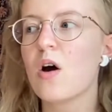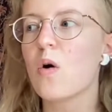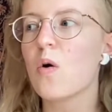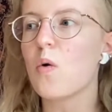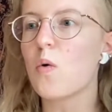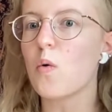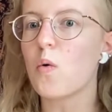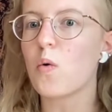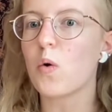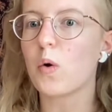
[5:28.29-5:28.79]

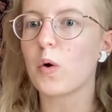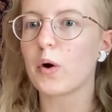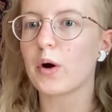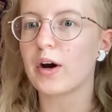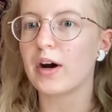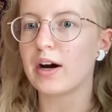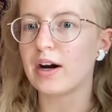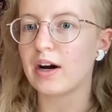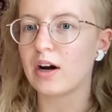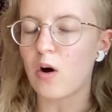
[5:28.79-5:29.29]

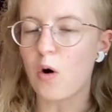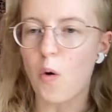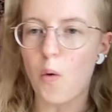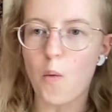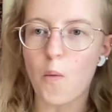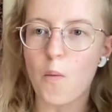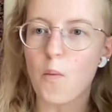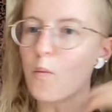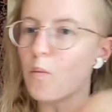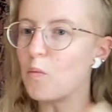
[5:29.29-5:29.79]
or
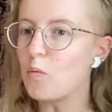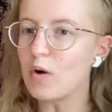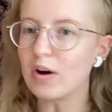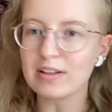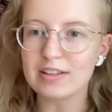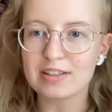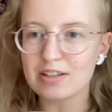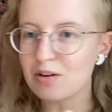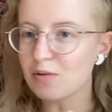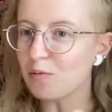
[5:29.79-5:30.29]

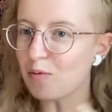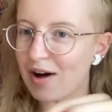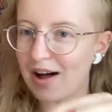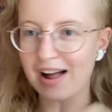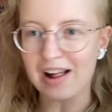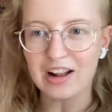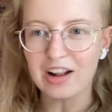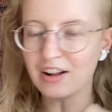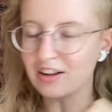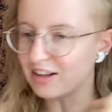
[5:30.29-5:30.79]
once in a
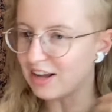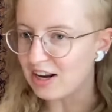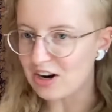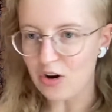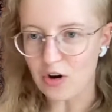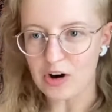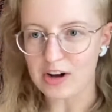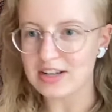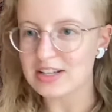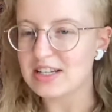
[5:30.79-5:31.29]
while, an
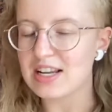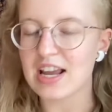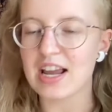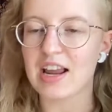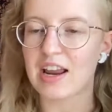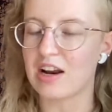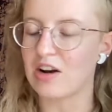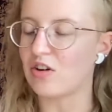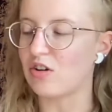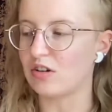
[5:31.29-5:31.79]
odd day
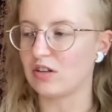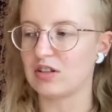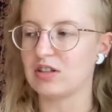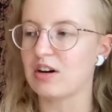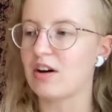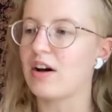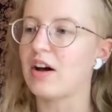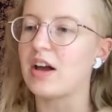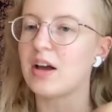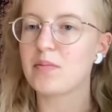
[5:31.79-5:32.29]
and odd
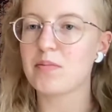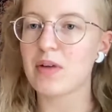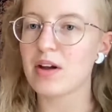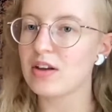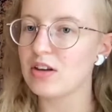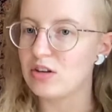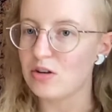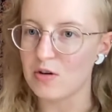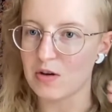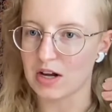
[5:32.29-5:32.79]
time,
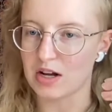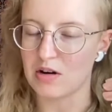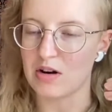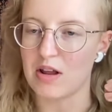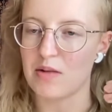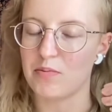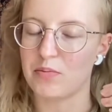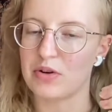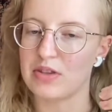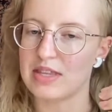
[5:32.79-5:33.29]
you can
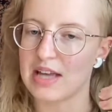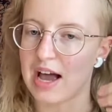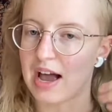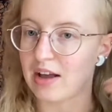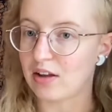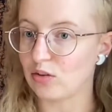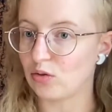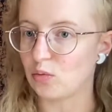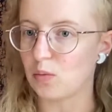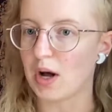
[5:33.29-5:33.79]
input that
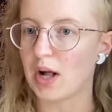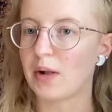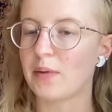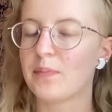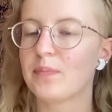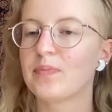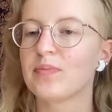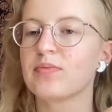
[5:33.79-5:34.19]
as well.